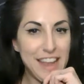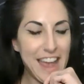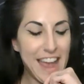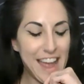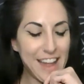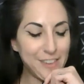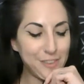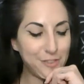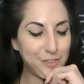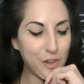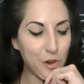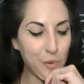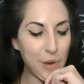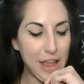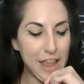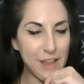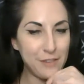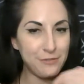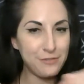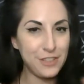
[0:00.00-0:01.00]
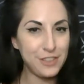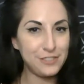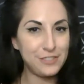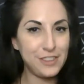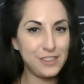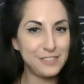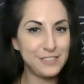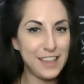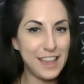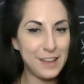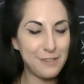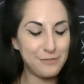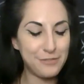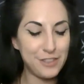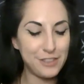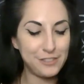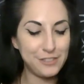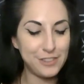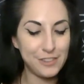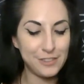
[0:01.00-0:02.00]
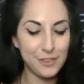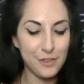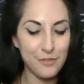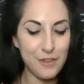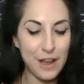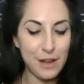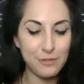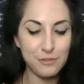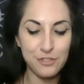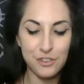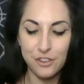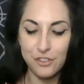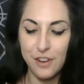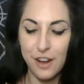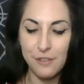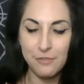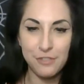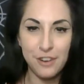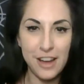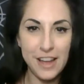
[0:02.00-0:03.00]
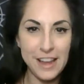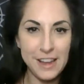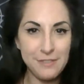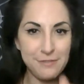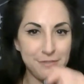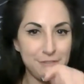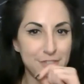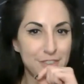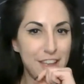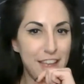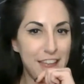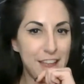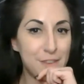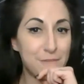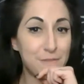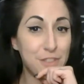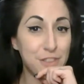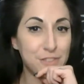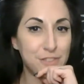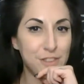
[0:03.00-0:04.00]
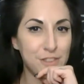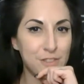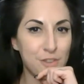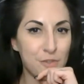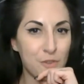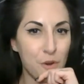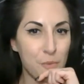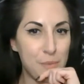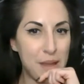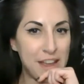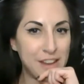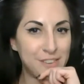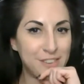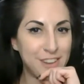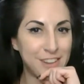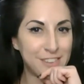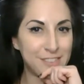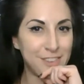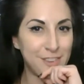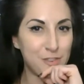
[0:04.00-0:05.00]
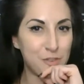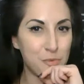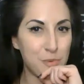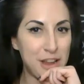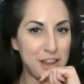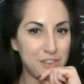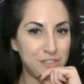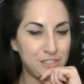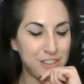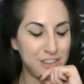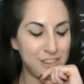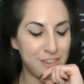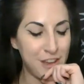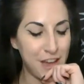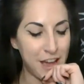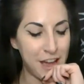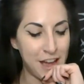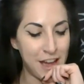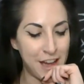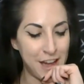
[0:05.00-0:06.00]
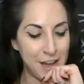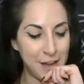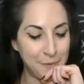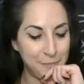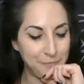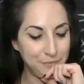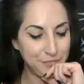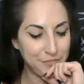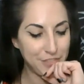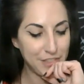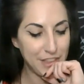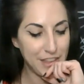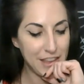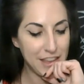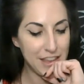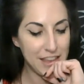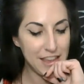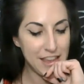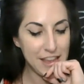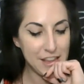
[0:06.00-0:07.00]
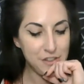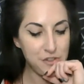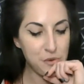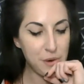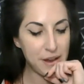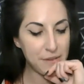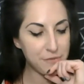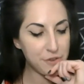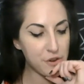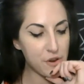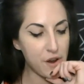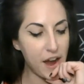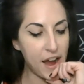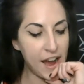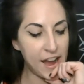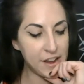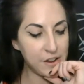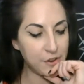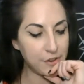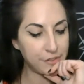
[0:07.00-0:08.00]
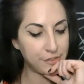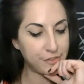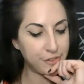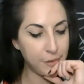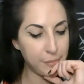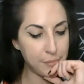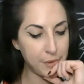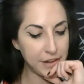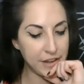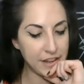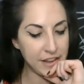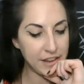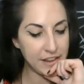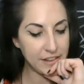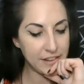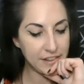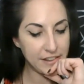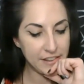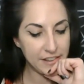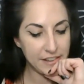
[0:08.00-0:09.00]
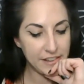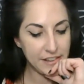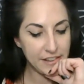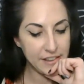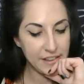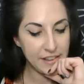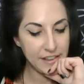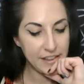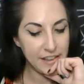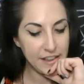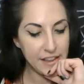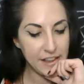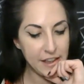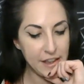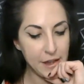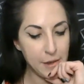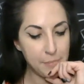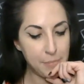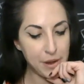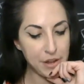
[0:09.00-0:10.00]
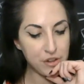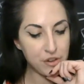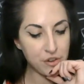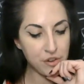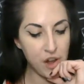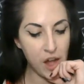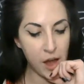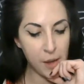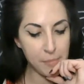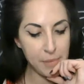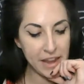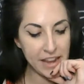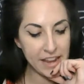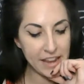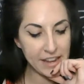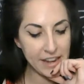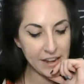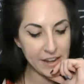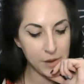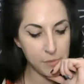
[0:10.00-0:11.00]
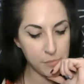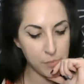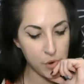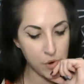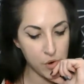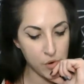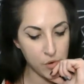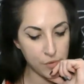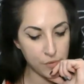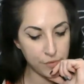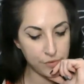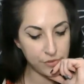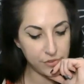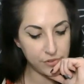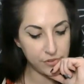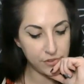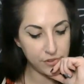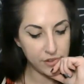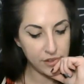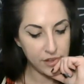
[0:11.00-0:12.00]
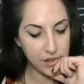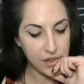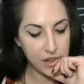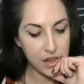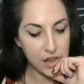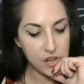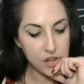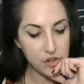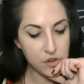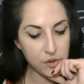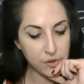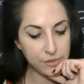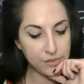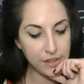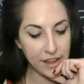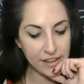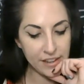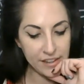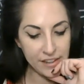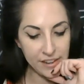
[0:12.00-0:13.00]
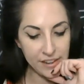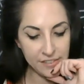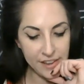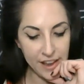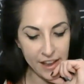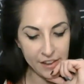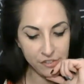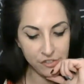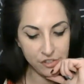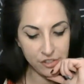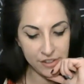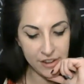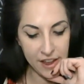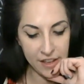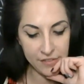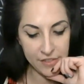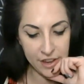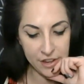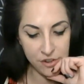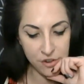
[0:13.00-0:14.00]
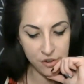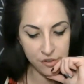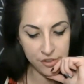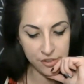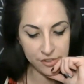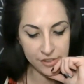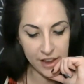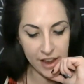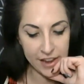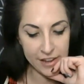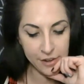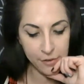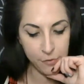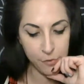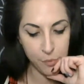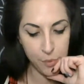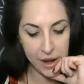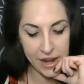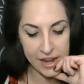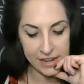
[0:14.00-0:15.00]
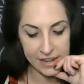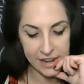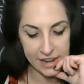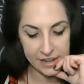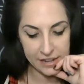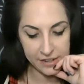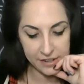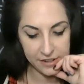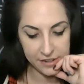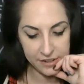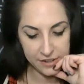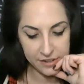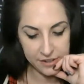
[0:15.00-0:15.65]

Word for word: And so if this is if this is around your love life, if this is a romantic situation, uh, you have your eye on somebody, but you're not making any moves. You're setting intention and then you're just kind of waiting.